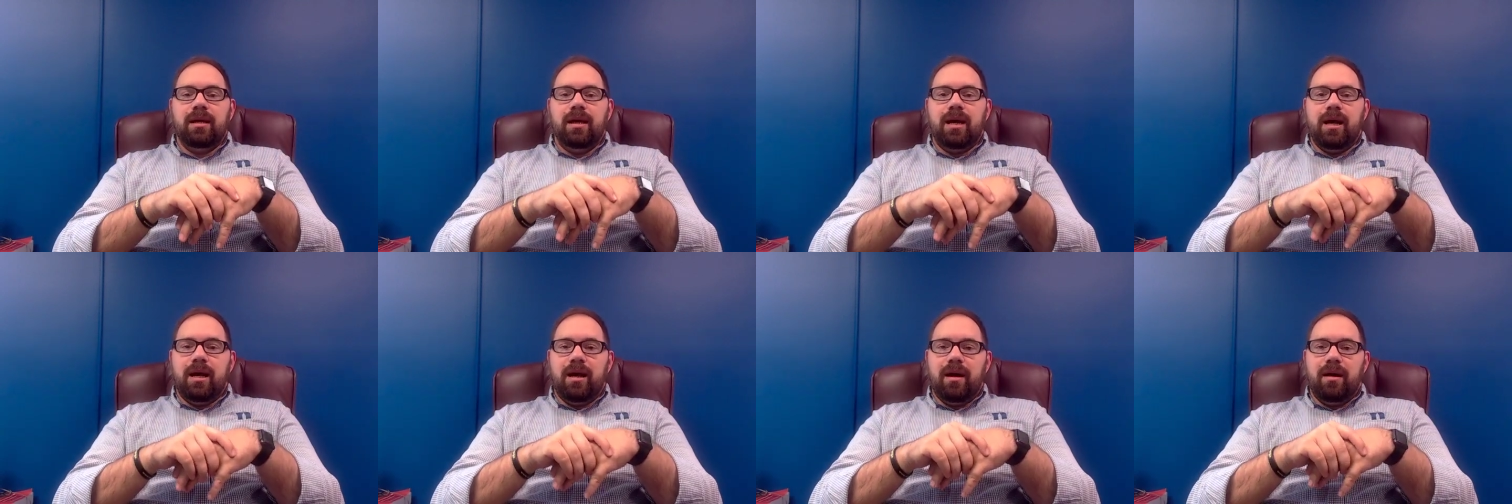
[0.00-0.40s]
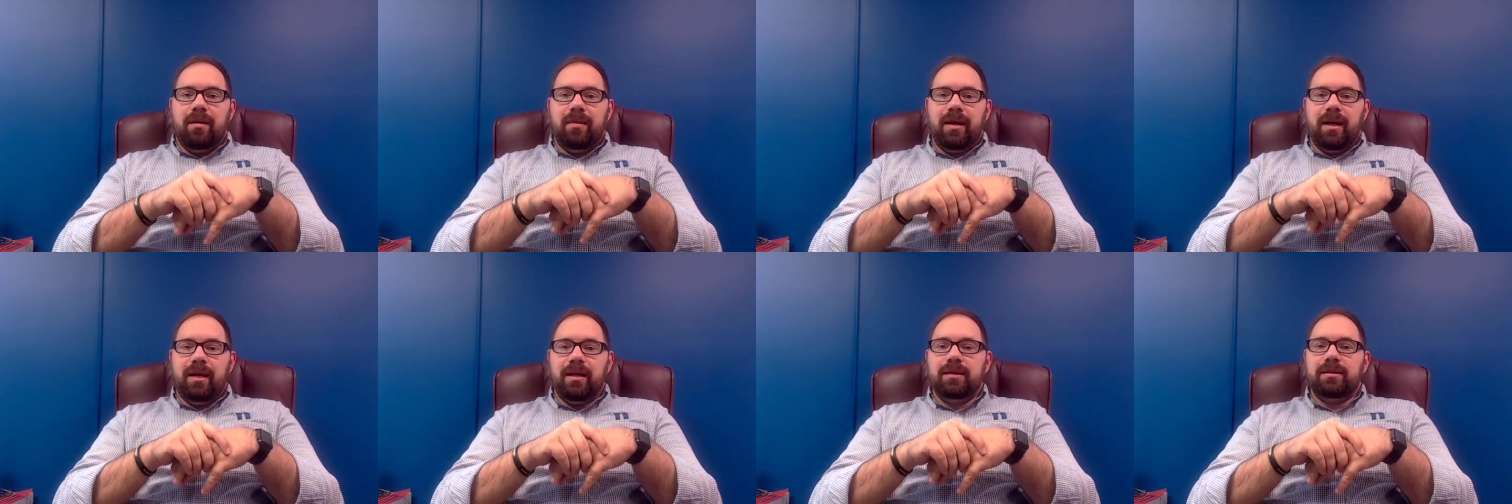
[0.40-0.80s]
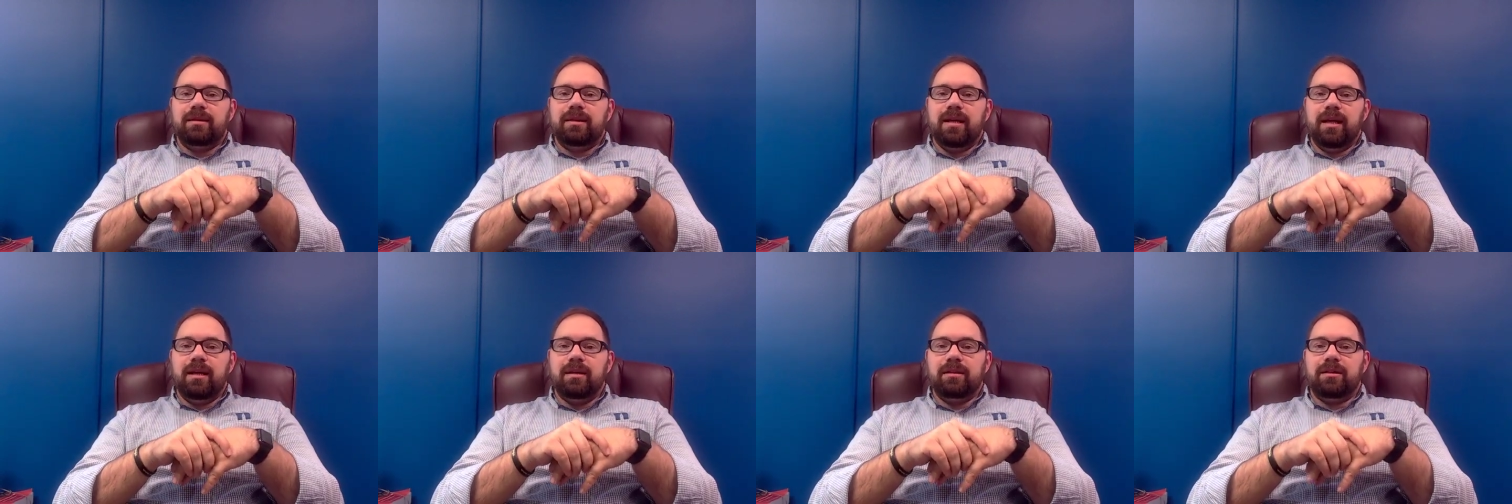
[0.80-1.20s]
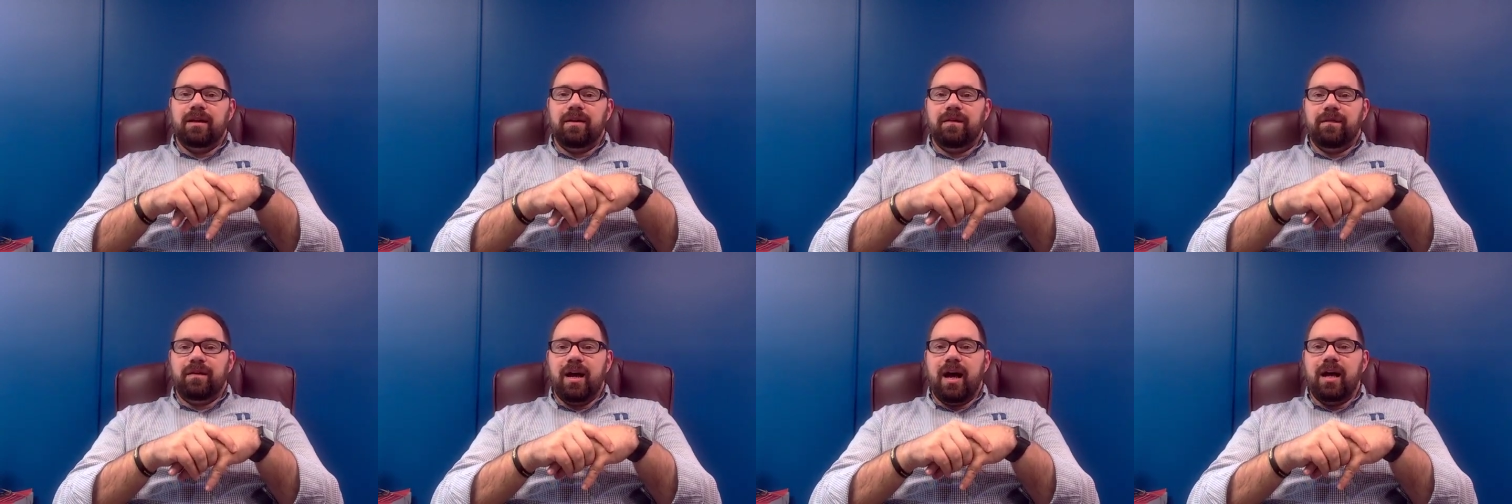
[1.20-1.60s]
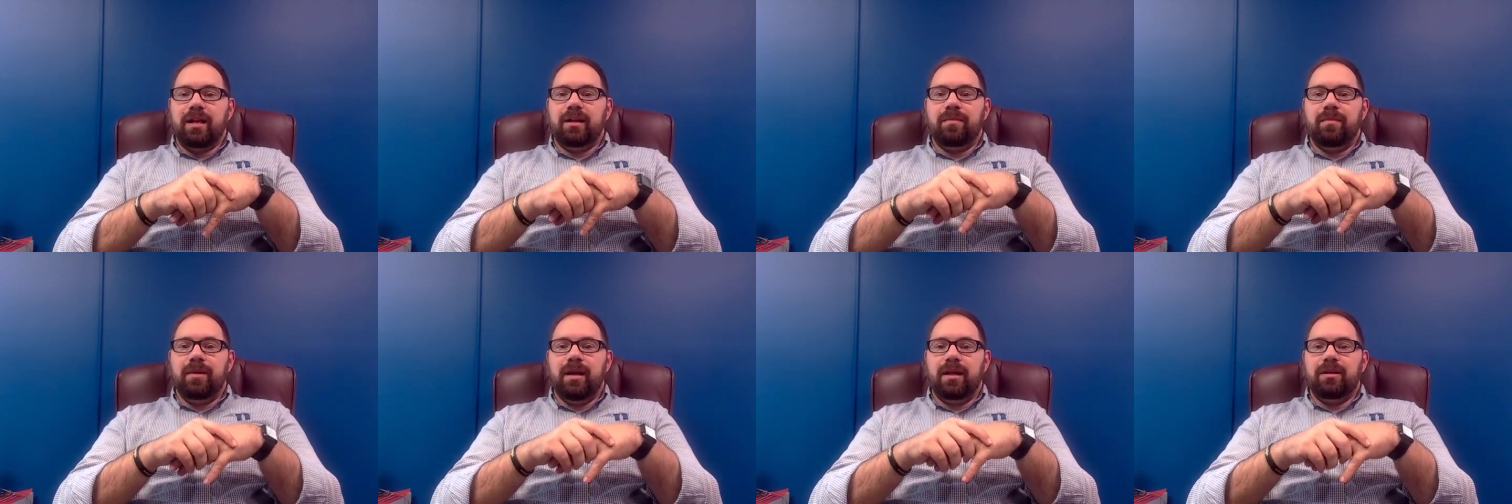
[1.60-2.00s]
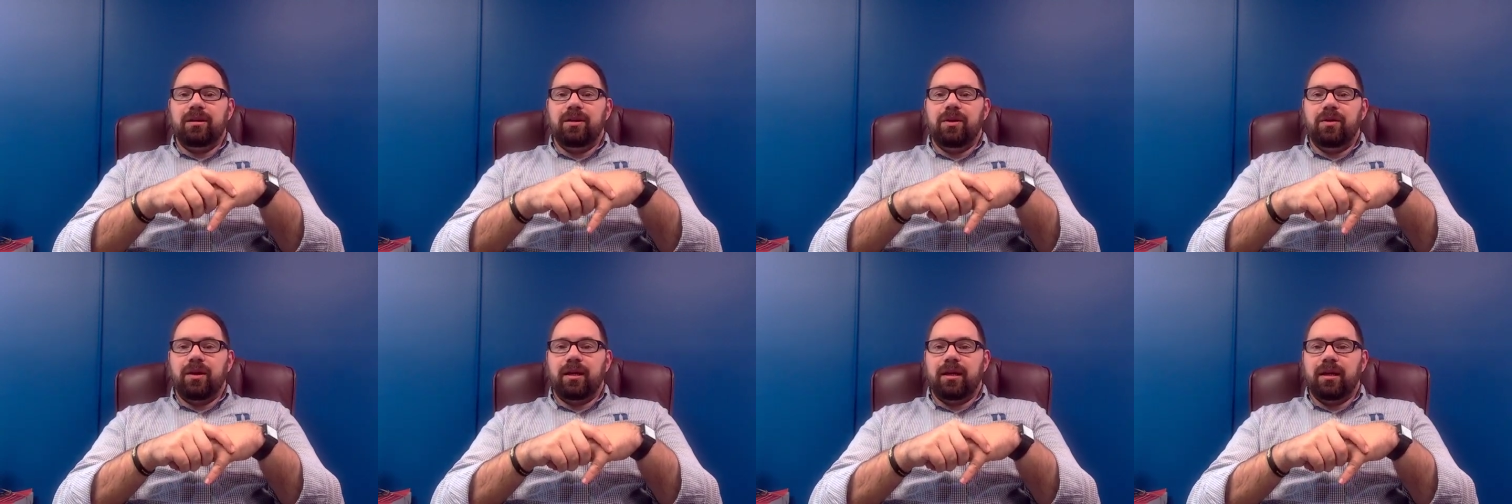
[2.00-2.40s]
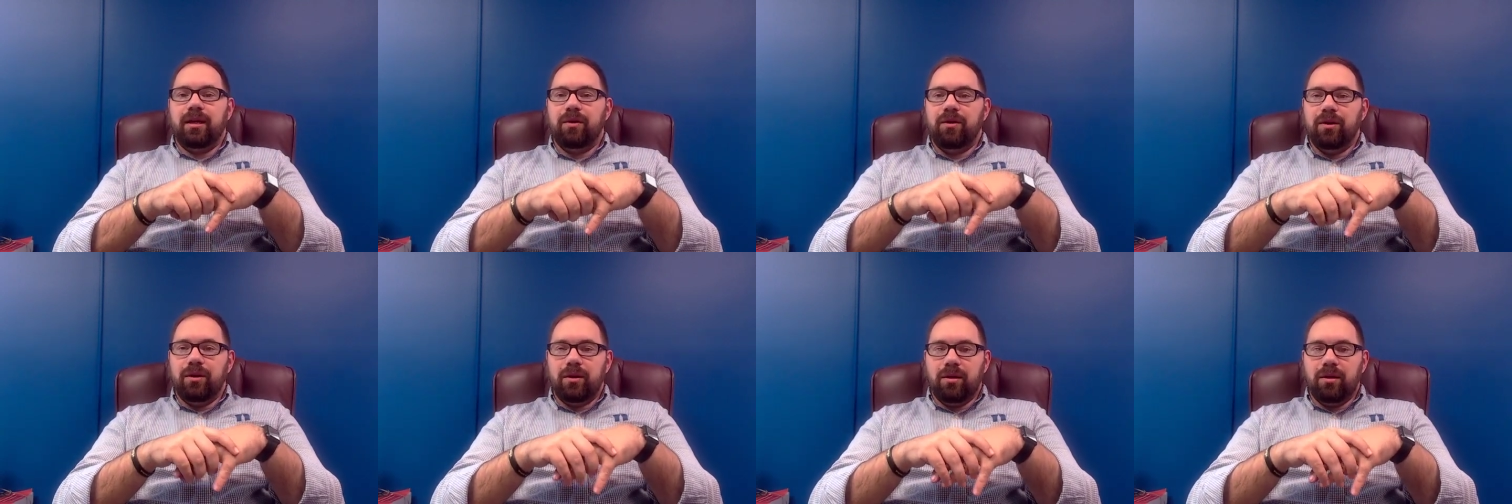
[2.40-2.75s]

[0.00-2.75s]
And it says, if God commanded you to kill your